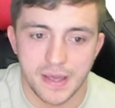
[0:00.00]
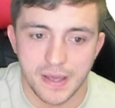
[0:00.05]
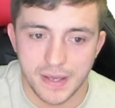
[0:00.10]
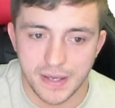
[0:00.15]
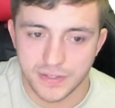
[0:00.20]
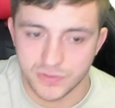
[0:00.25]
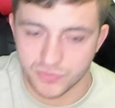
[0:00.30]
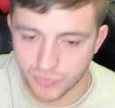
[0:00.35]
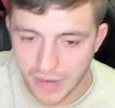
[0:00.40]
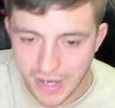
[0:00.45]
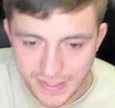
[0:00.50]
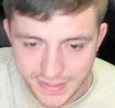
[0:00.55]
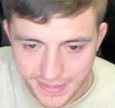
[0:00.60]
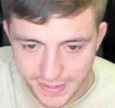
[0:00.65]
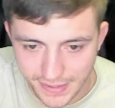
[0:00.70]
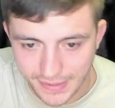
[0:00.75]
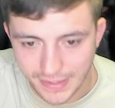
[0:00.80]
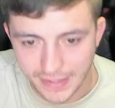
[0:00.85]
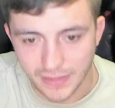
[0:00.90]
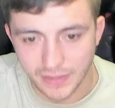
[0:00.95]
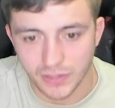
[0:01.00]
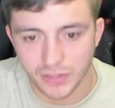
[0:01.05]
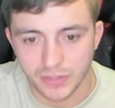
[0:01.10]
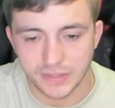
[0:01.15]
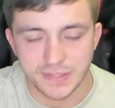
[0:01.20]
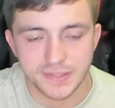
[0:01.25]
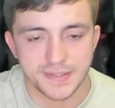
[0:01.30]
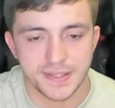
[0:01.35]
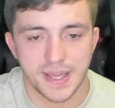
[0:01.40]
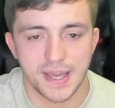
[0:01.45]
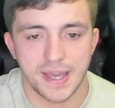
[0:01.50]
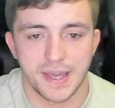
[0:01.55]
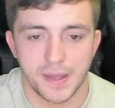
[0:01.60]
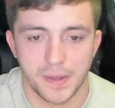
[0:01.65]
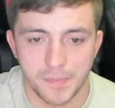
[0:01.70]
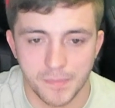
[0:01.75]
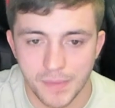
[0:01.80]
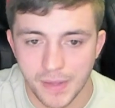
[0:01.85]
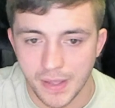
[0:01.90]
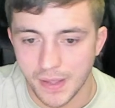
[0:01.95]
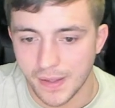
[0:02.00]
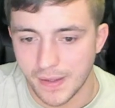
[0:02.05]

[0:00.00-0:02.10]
His wrestling didn't look the same.